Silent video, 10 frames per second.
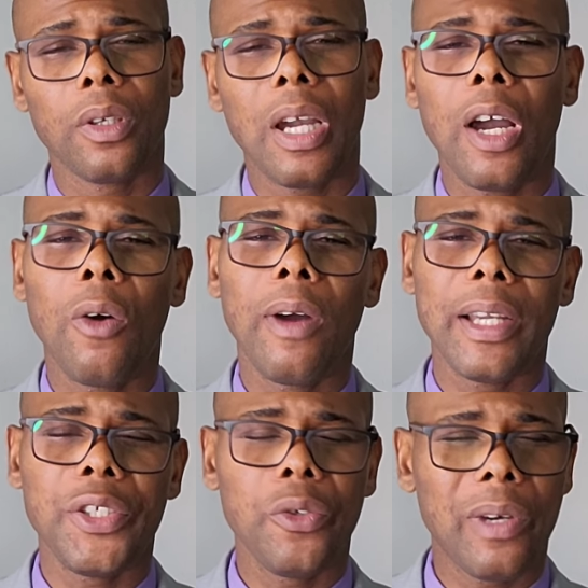How
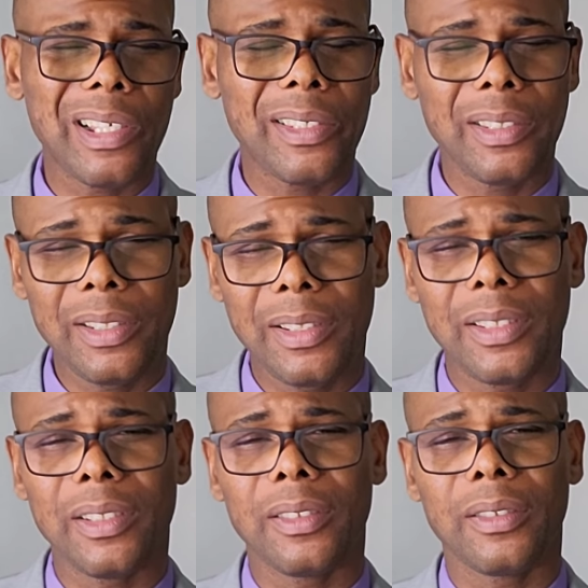are you
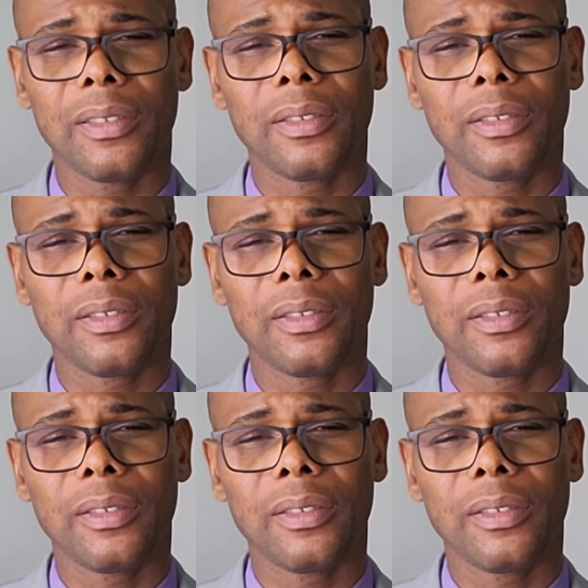assisting?